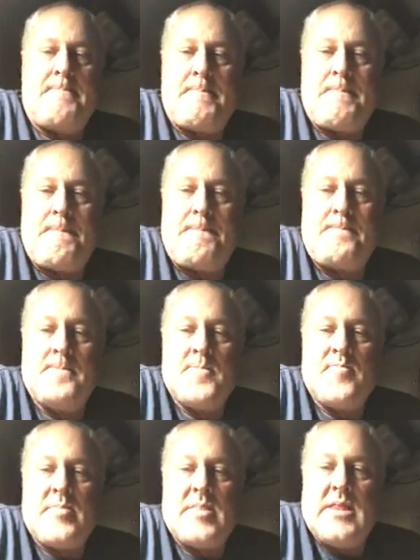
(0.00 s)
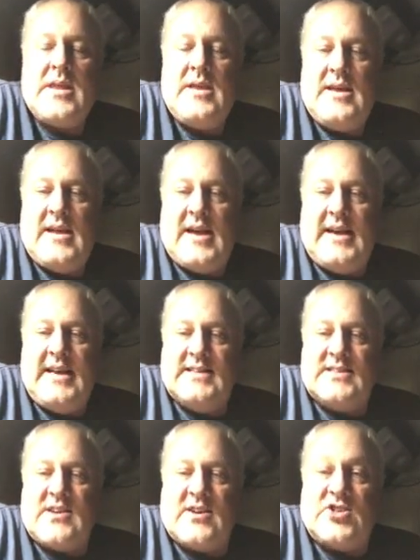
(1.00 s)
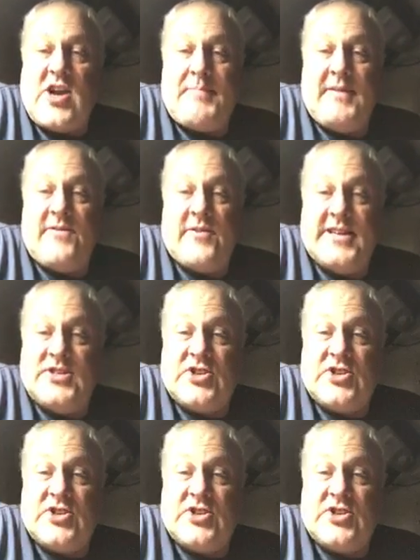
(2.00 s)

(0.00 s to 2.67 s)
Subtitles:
And I was impressed with the JJ Keller back office suite.